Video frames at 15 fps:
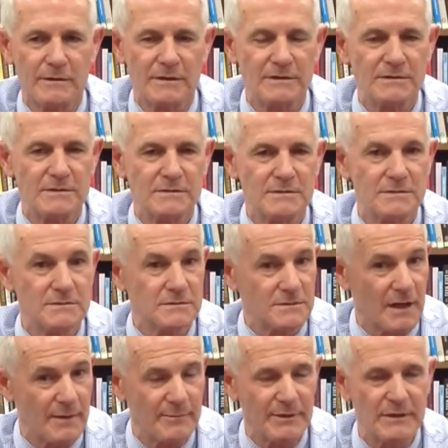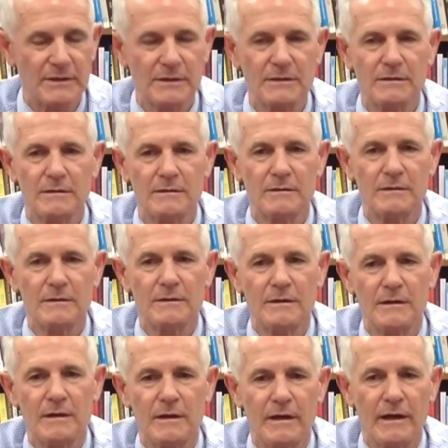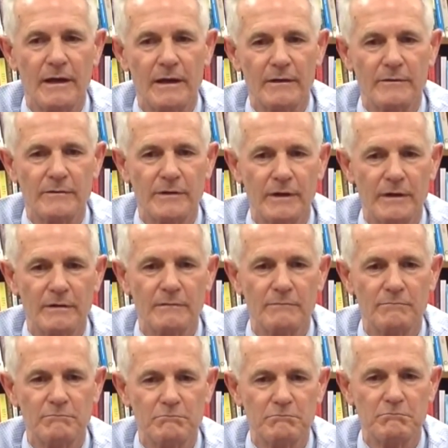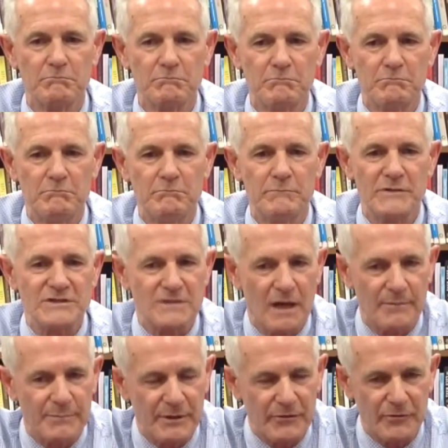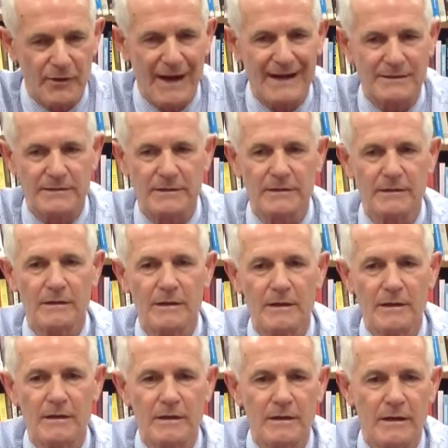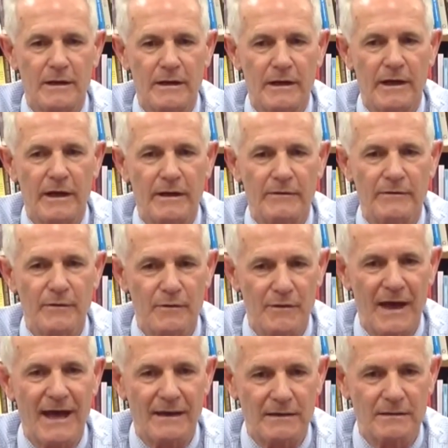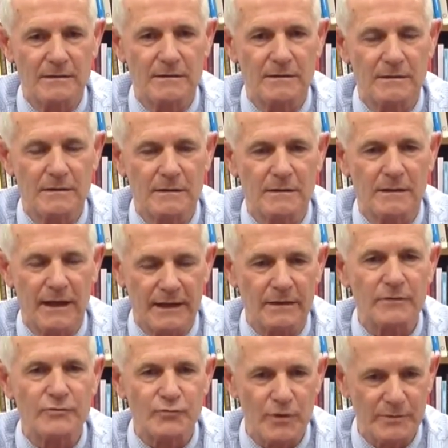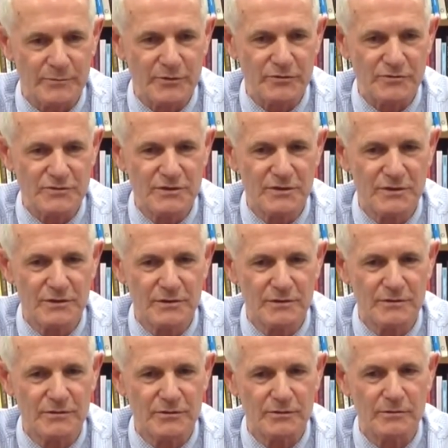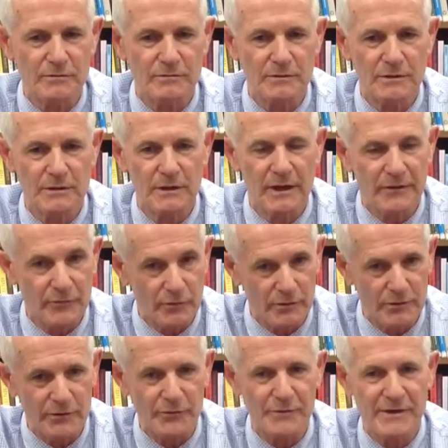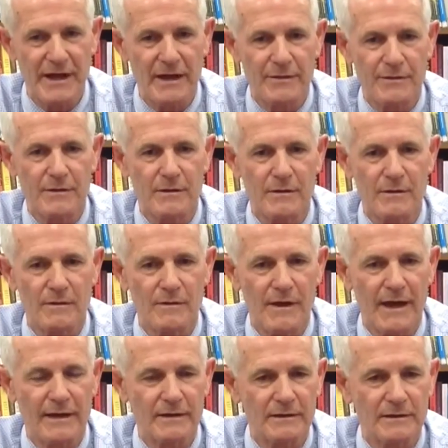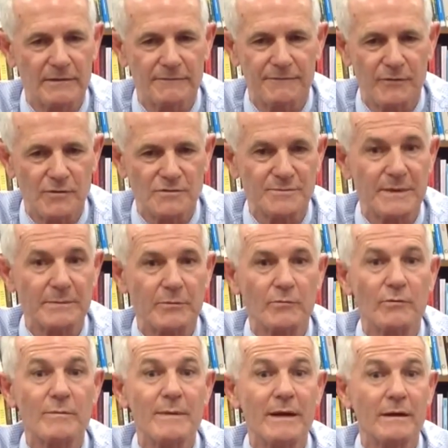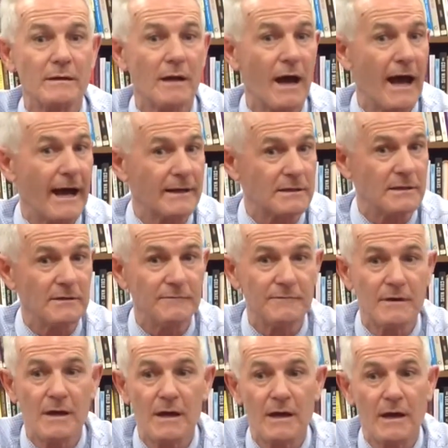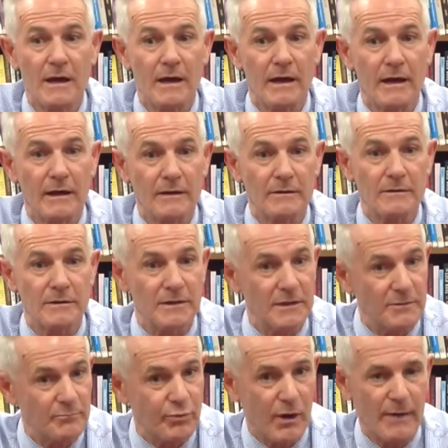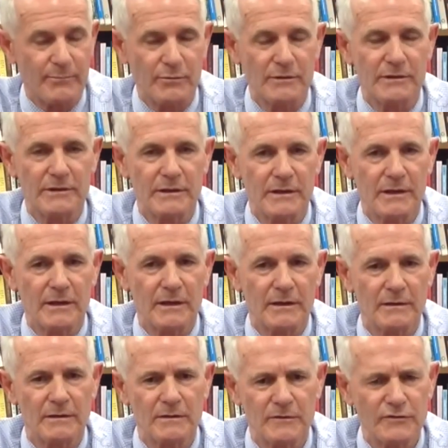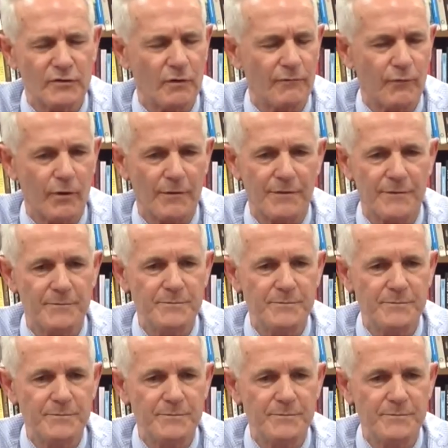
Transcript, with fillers: They stop eating and they stop interacting, and that contributes to an earlier death than if those people remain active and eat properly and so forth.